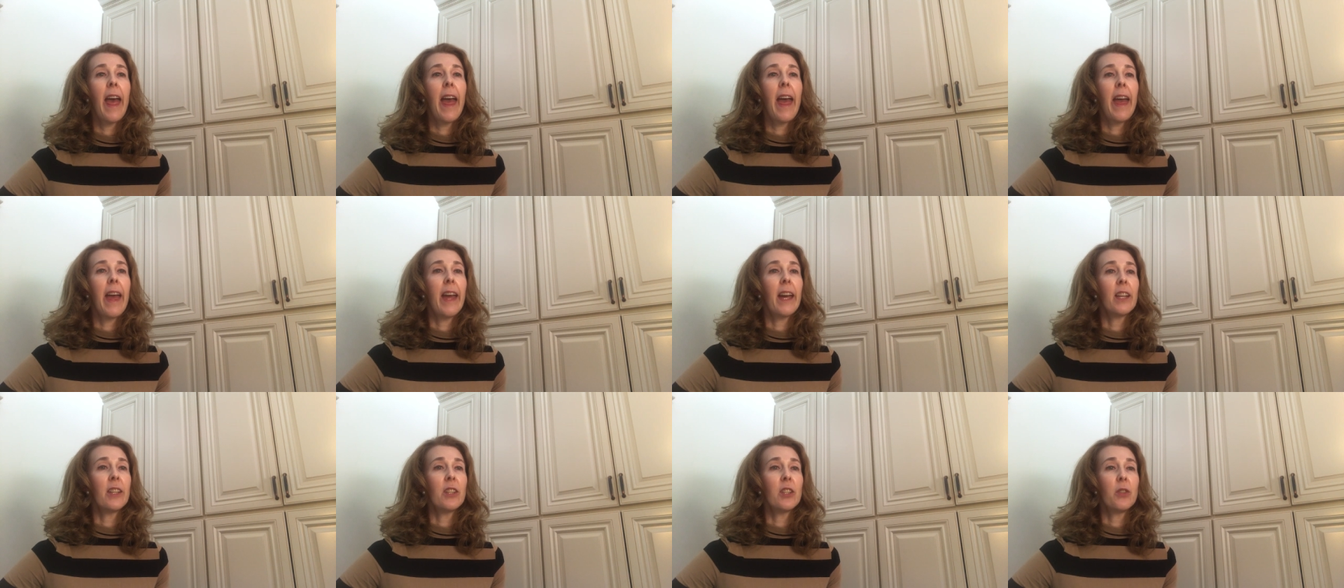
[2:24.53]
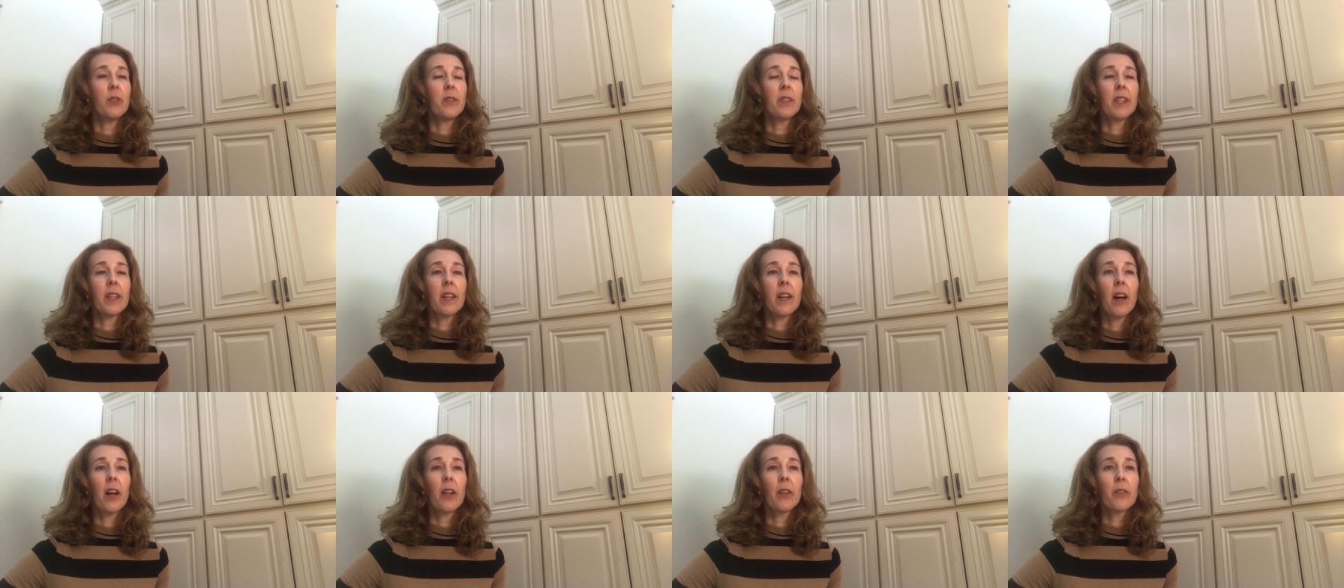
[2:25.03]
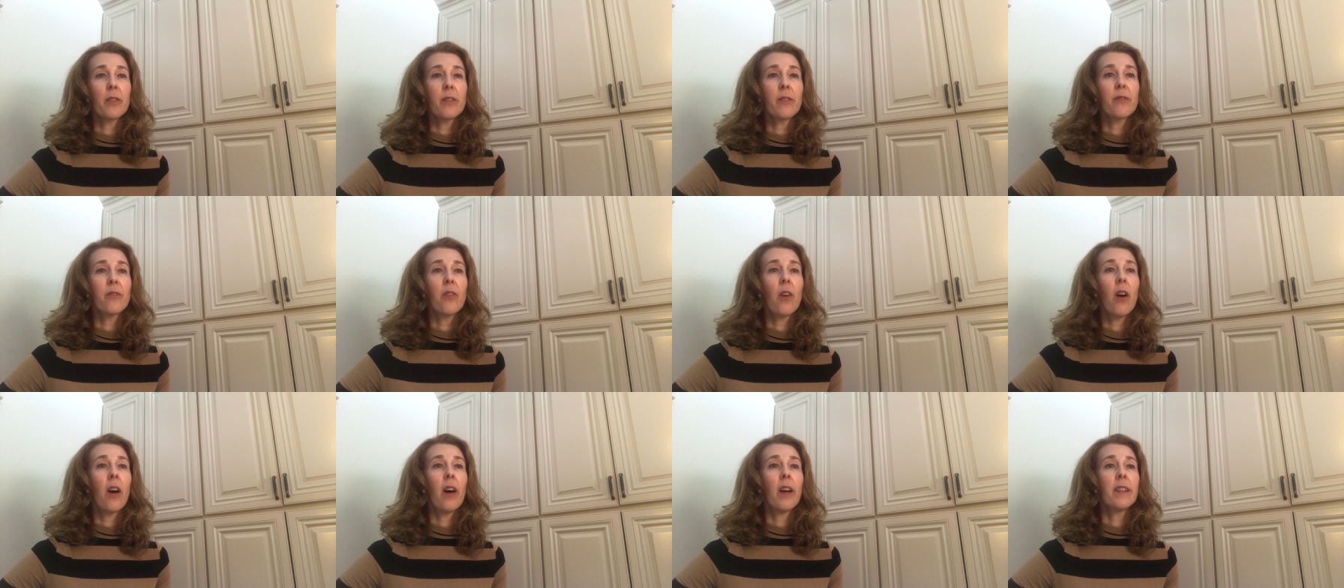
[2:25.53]
and using colored
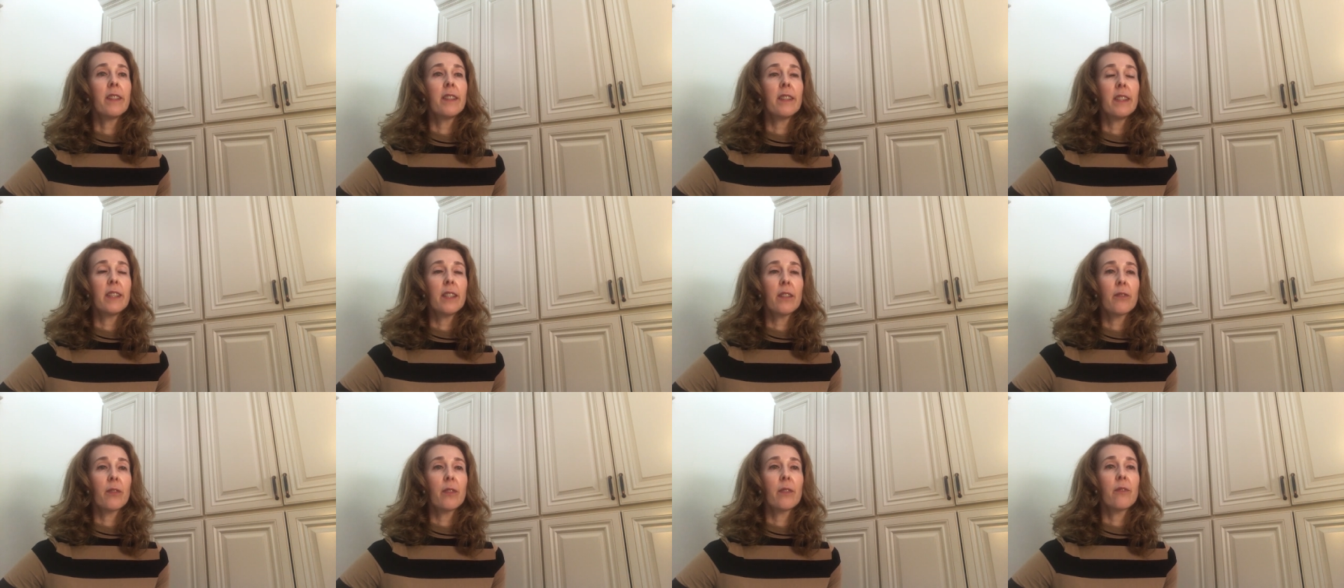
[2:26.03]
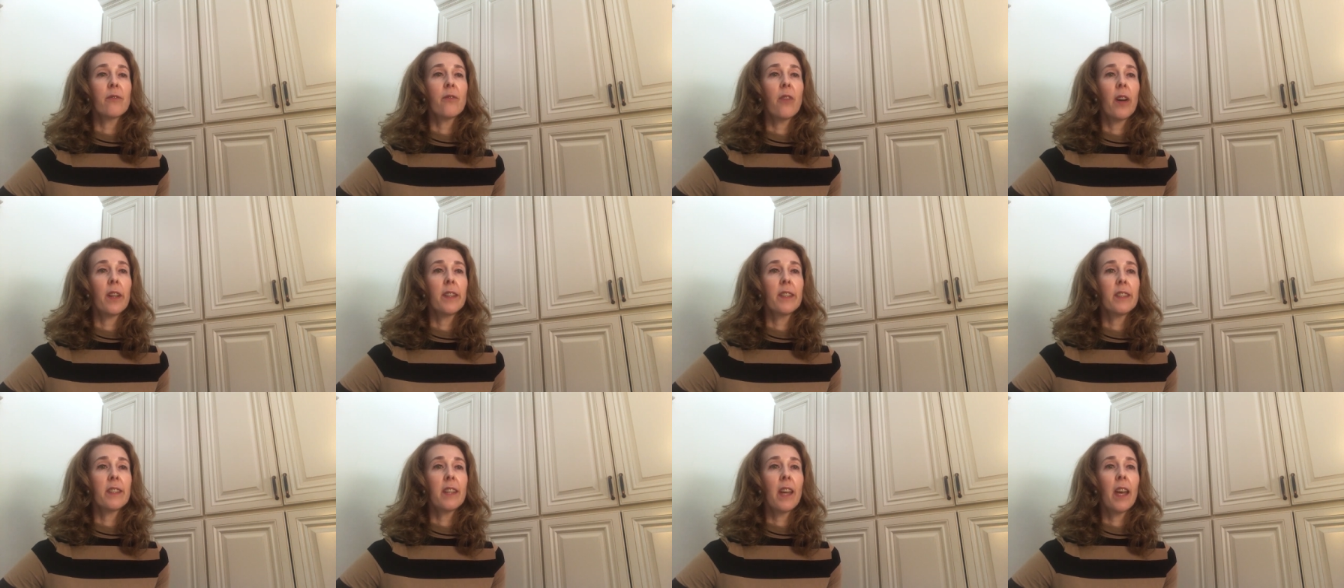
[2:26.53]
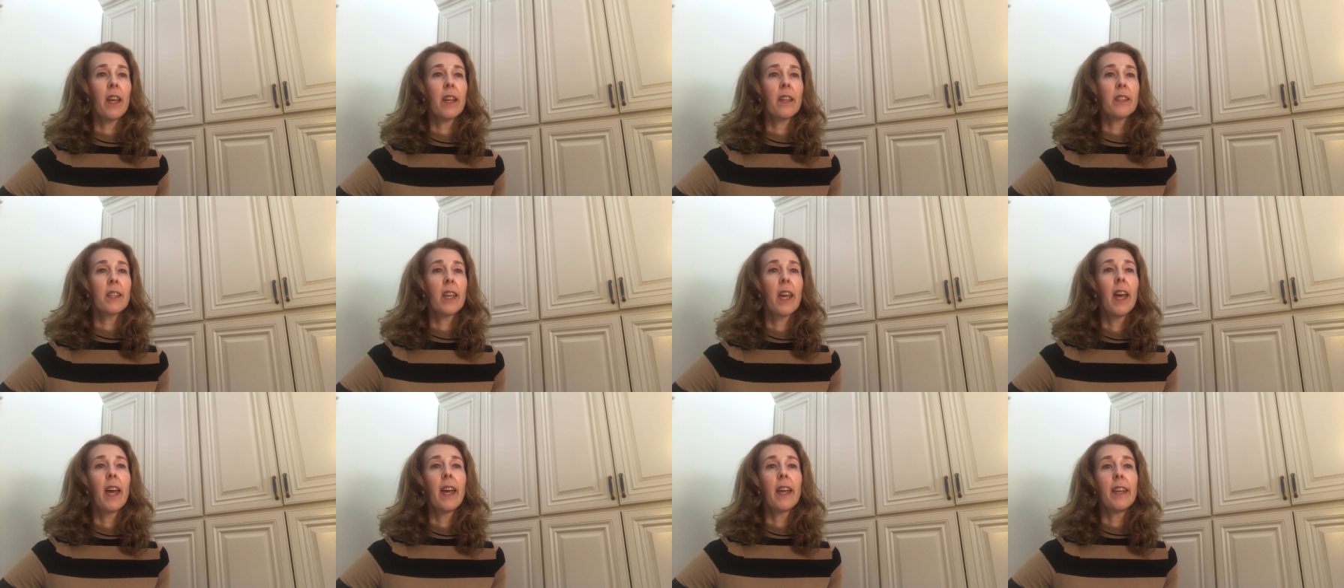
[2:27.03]
font and different font styles,